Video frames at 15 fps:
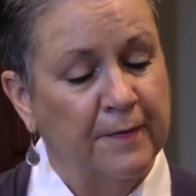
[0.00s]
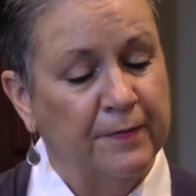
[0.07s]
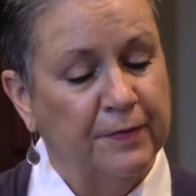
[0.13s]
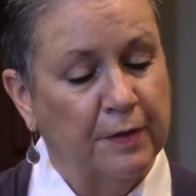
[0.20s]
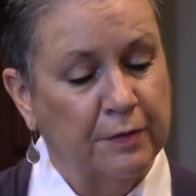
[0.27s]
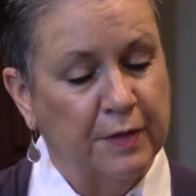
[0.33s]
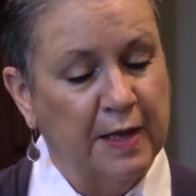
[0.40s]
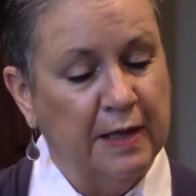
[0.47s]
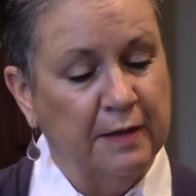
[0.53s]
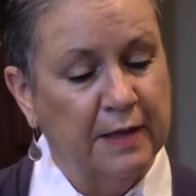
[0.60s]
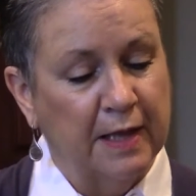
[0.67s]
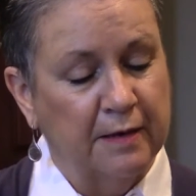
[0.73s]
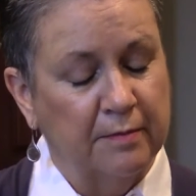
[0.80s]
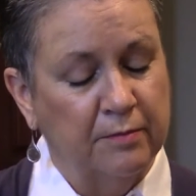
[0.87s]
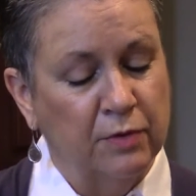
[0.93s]
the thing
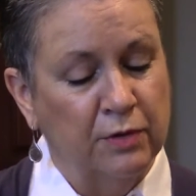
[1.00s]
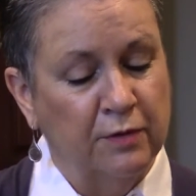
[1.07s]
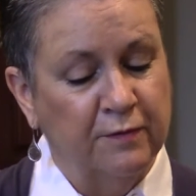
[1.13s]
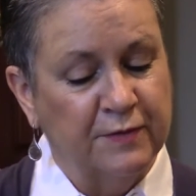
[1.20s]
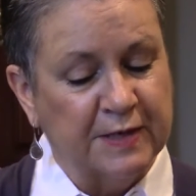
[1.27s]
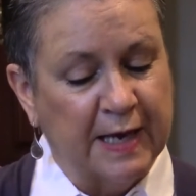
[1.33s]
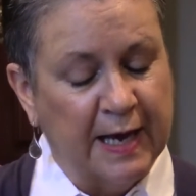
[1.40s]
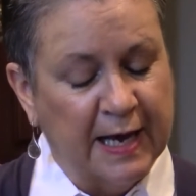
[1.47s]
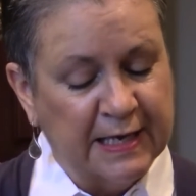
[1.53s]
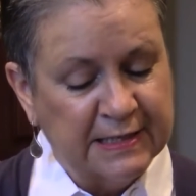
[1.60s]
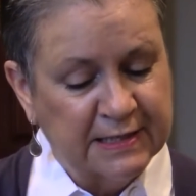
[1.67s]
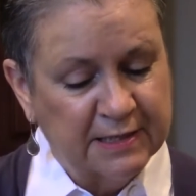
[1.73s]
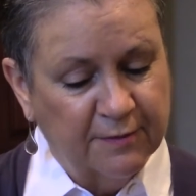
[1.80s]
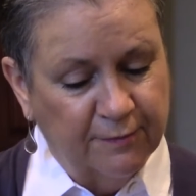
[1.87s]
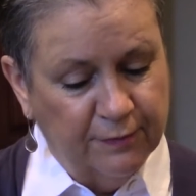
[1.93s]
that moved
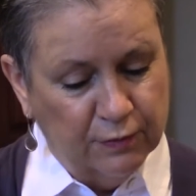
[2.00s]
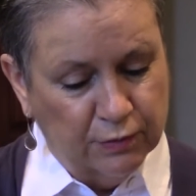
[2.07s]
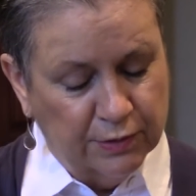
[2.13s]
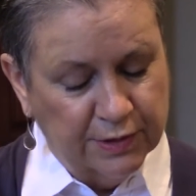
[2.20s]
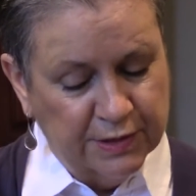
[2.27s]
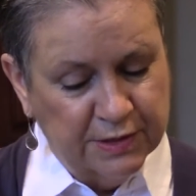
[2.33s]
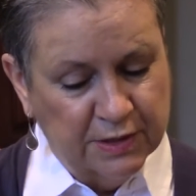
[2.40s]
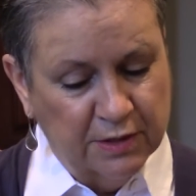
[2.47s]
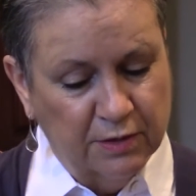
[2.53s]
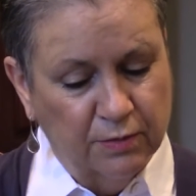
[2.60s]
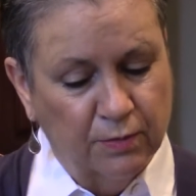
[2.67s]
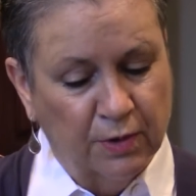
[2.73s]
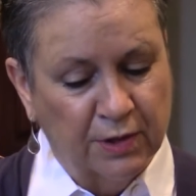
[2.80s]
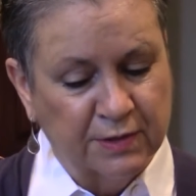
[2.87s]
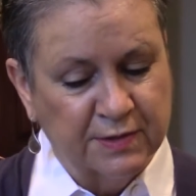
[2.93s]
us forward
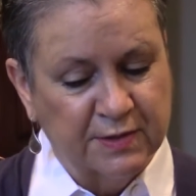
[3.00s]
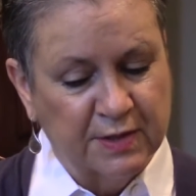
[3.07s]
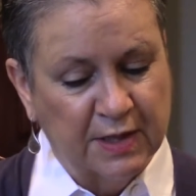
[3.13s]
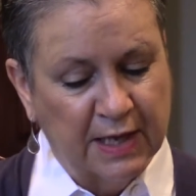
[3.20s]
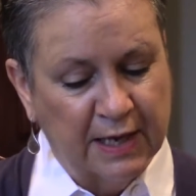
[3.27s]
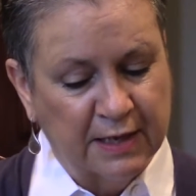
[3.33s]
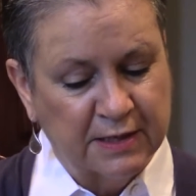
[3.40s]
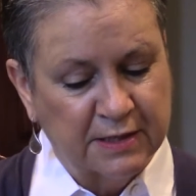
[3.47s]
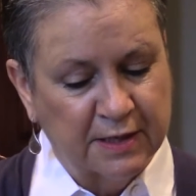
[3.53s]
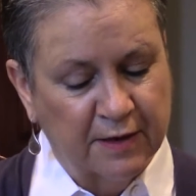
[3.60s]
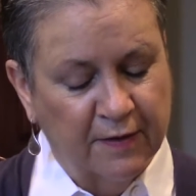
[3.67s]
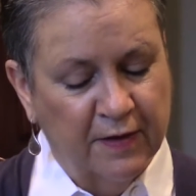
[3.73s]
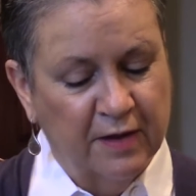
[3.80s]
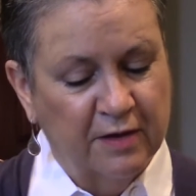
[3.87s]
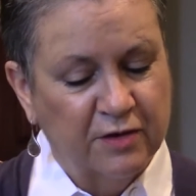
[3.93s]
was that
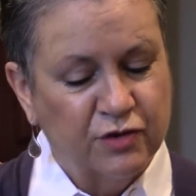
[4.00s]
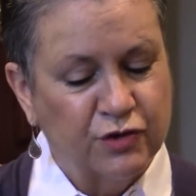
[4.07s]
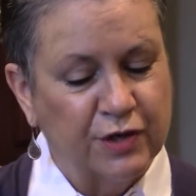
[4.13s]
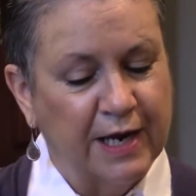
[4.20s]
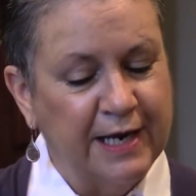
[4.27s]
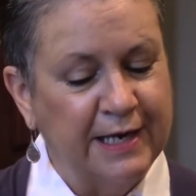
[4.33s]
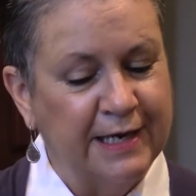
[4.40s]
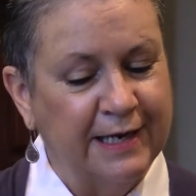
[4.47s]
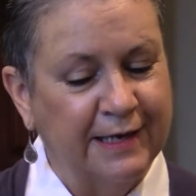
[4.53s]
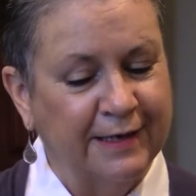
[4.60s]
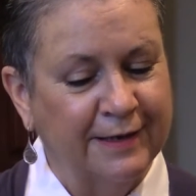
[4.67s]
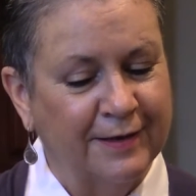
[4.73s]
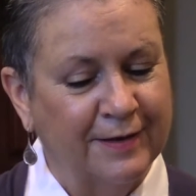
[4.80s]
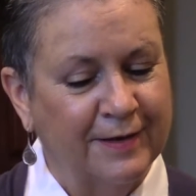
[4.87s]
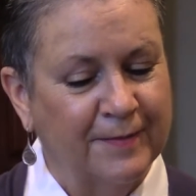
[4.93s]

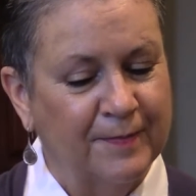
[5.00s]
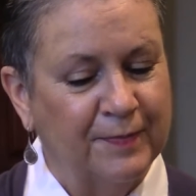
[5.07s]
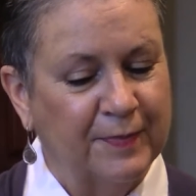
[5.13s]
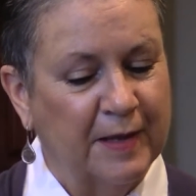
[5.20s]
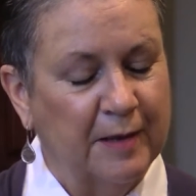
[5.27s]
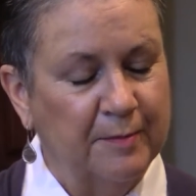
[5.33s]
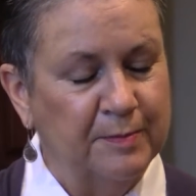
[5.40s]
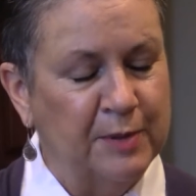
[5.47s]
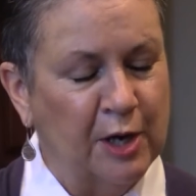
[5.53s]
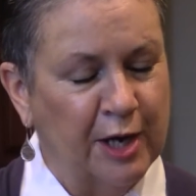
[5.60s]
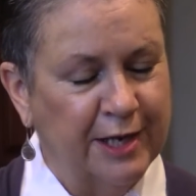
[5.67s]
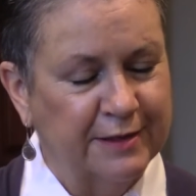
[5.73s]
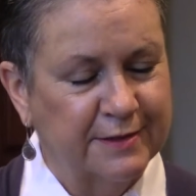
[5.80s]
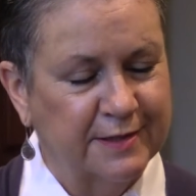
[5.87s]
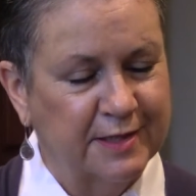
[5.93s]
training
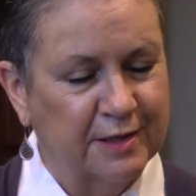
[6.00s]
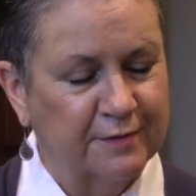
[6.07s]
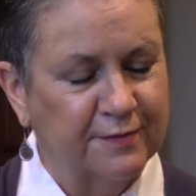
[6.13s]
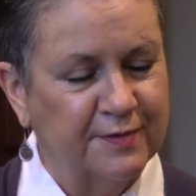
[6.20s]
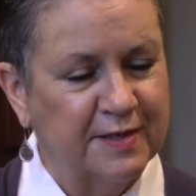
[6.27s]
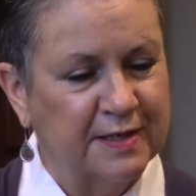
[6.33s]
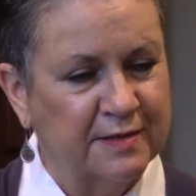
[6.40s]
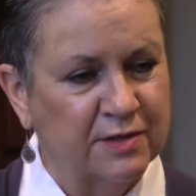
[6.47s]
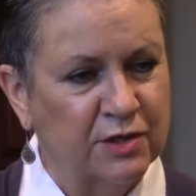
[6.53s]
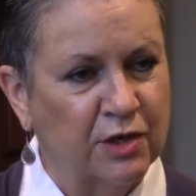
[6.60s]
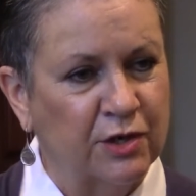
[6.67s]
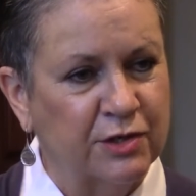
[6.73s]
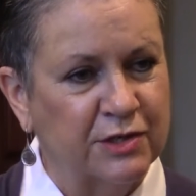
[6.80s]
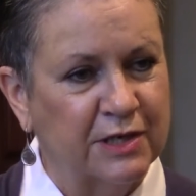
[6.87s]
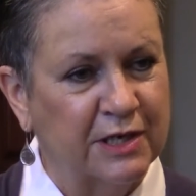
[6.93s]
by itself does
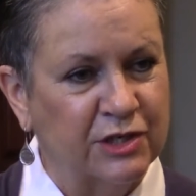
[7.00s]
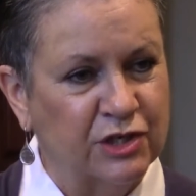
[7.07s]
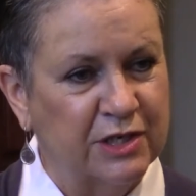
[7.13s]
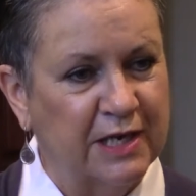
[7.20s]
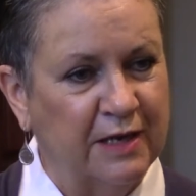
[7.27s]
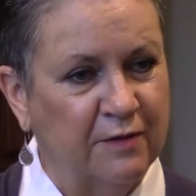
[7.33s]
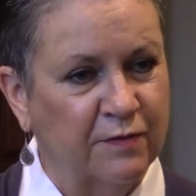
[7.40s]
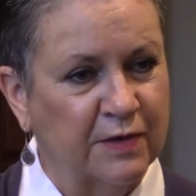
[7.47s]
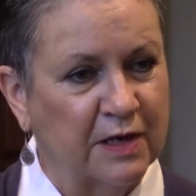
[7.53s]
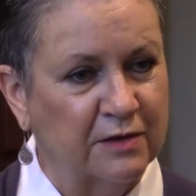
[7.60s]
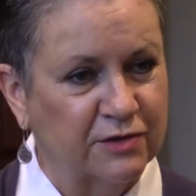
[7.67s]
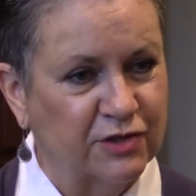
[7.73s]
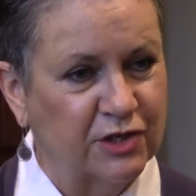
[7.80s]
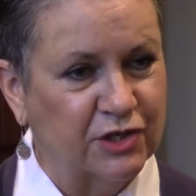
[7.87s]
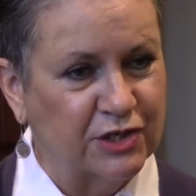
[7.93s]
not achieve
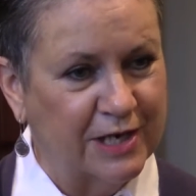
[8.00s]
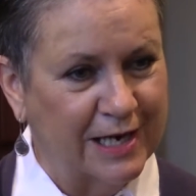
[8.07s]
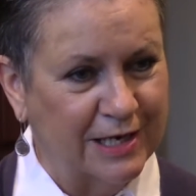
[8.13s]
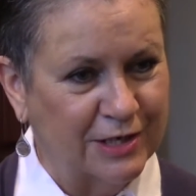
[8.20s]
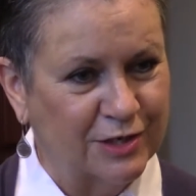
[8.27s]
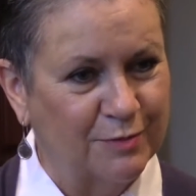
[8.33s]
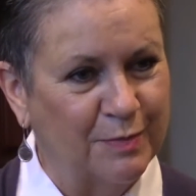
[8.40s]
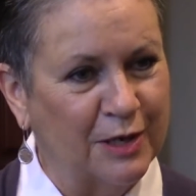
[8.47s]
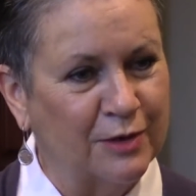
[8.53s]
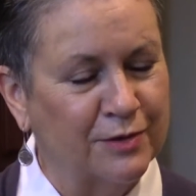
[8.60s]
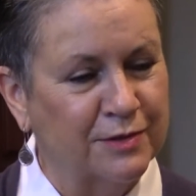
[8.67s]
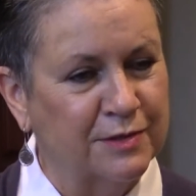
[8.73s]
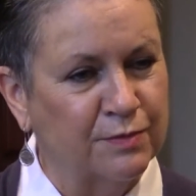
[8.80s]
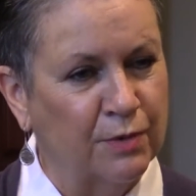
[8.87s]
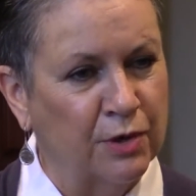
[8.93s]
culture change,
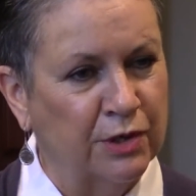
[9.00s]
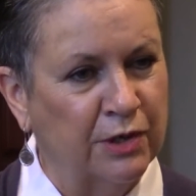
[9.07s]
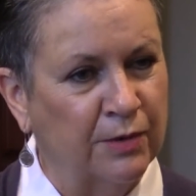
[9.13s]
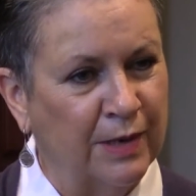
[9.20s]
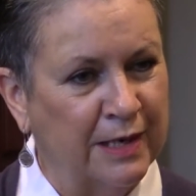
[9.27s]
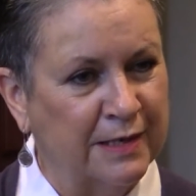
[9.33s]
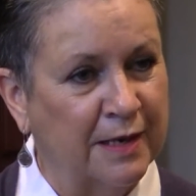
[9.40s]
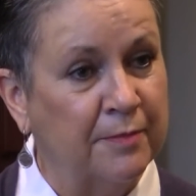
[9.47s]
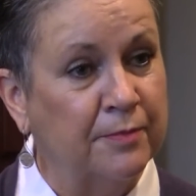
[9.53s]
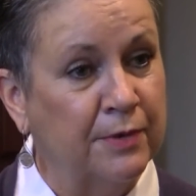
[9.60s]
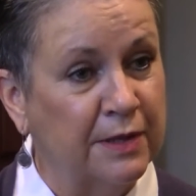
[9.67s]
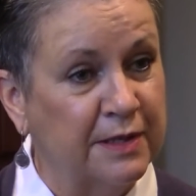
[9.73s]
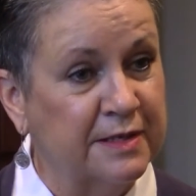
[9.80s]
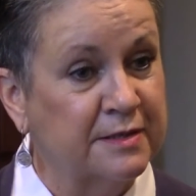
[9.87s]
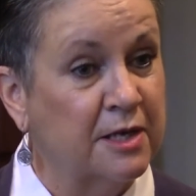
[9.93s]
because what you end up
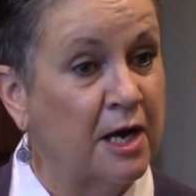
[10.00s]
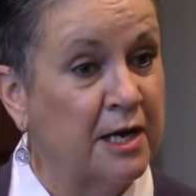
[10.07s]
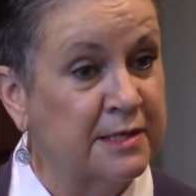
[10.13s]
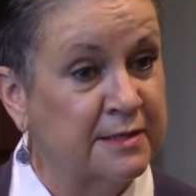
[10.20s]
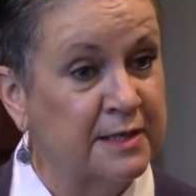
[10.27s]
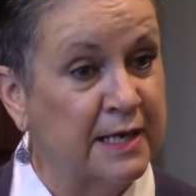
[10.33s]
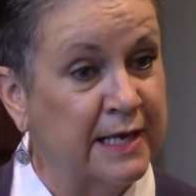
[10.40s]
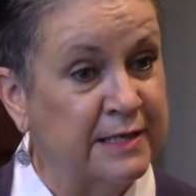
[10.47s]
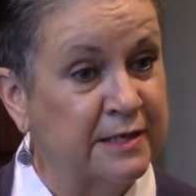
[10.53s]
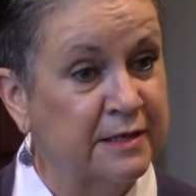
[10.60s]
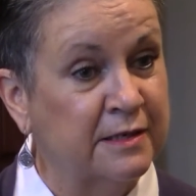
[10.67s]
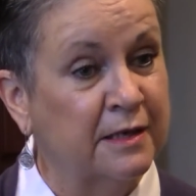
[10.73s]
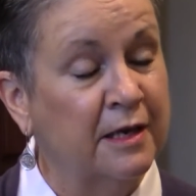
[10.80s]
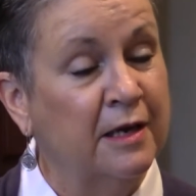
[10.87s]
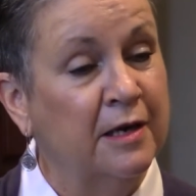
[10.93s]
with is
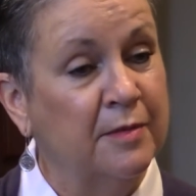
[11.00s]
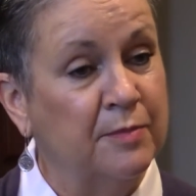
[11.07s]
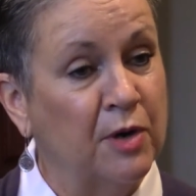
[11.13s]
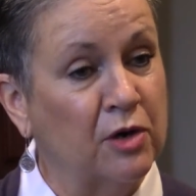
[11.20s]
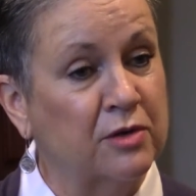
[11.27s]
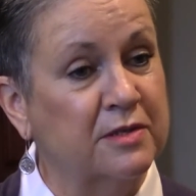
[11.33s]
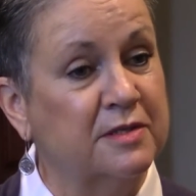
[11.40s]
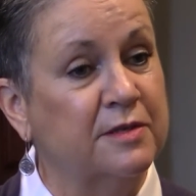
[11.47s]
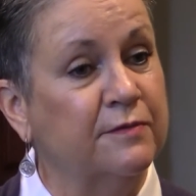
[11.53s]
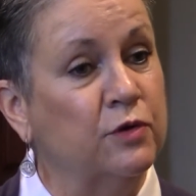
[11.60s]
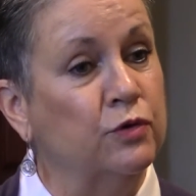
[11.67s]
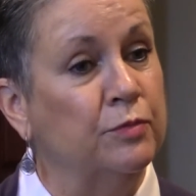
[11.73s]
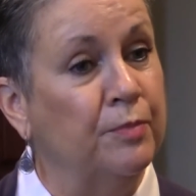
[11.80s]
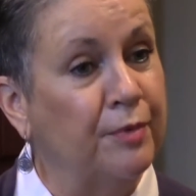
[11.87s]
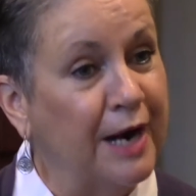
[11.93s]
isolated pockets of
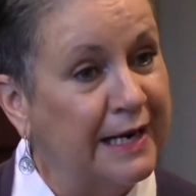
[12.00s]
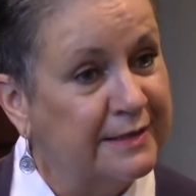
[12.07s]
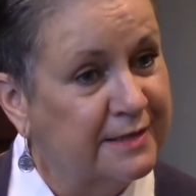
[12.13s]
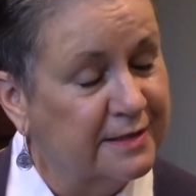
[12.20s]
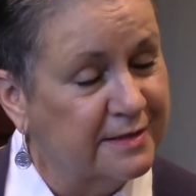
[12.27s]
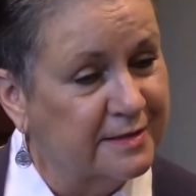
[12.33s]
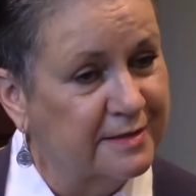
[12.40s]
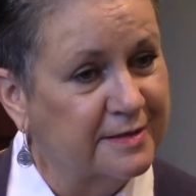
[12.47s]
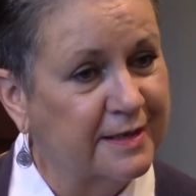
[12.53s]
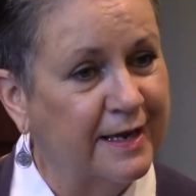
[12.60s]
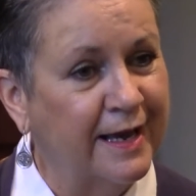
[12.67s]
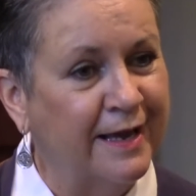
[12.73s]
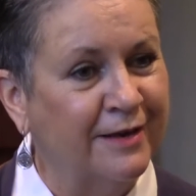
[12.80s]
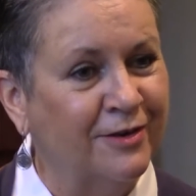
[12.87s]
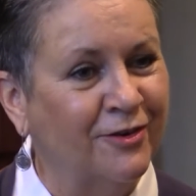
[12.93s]
good practice,
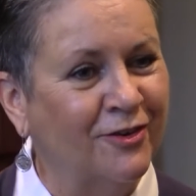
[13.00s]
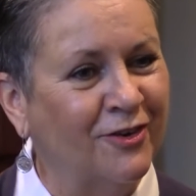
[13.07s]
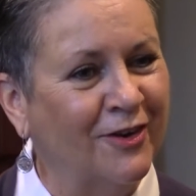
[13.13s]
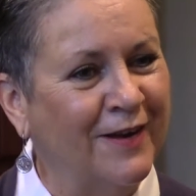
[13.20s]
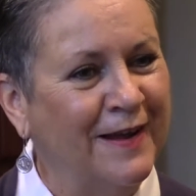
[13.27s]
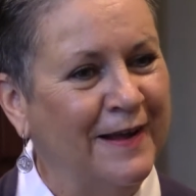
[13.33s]
and